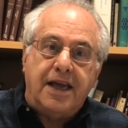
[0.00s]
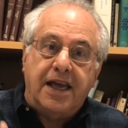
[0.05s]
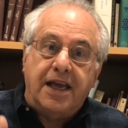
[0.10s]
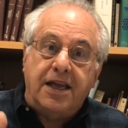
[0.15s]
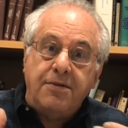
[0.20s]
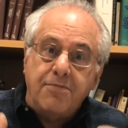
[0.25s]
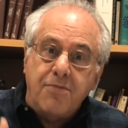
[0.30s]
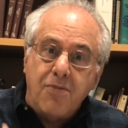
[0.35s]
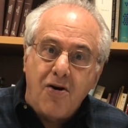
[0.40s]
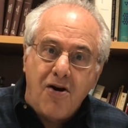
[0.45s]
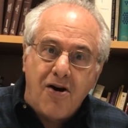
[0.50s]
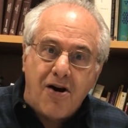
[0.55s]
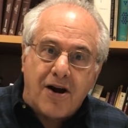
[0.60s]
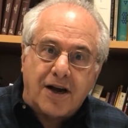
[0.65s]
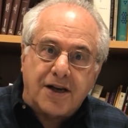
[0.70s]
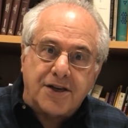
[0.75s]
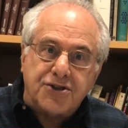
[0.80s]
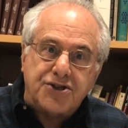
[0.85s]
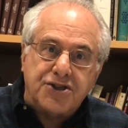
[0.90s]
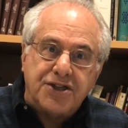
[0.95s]
in
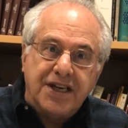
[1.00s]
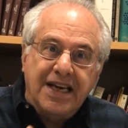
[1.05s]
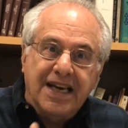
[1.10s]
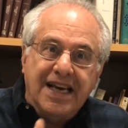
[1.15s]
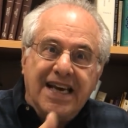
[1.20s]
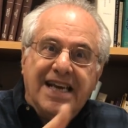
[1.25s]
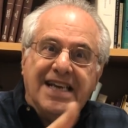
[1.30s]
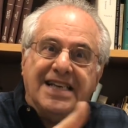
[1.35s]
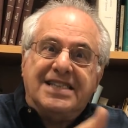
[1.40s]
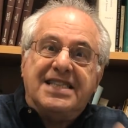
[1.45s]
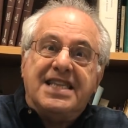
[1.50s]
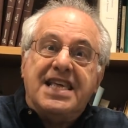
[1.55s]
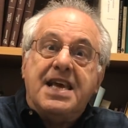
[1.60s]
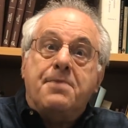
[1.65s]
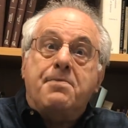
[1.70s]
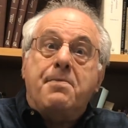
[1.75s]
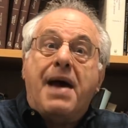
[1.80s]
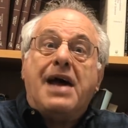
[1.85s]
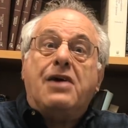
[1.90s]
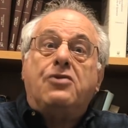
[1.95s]
Marx is
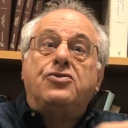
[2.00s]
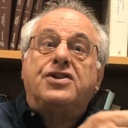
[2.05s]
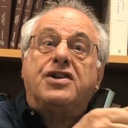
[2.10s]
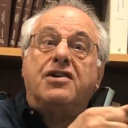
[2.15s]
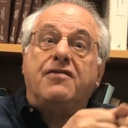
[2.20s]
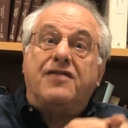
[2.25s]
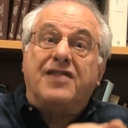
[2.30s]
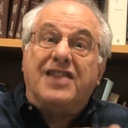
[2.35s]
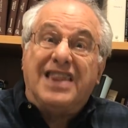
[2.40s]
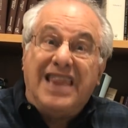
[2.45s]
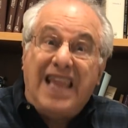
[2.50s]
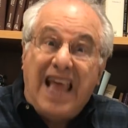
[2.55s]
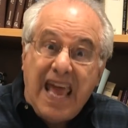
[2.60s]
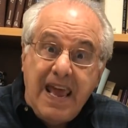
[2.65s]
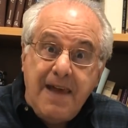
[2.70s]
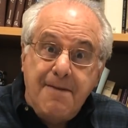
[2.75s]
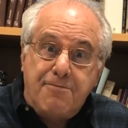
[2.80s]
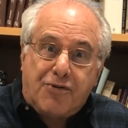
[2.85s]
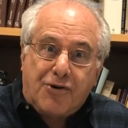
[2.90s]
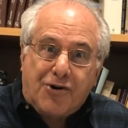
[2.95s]
the amount of
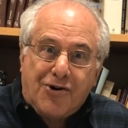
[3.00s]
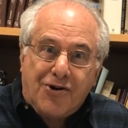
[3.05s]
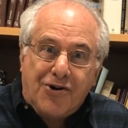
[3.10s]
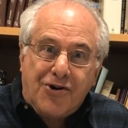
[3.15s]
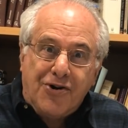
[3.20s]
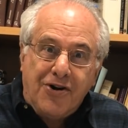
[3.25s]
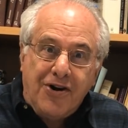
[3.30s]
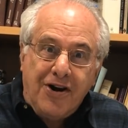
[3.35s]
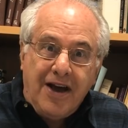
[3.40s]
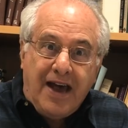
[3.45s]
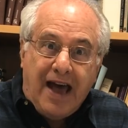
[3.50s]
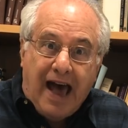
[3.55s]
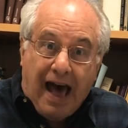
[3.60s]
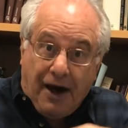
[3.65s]
labor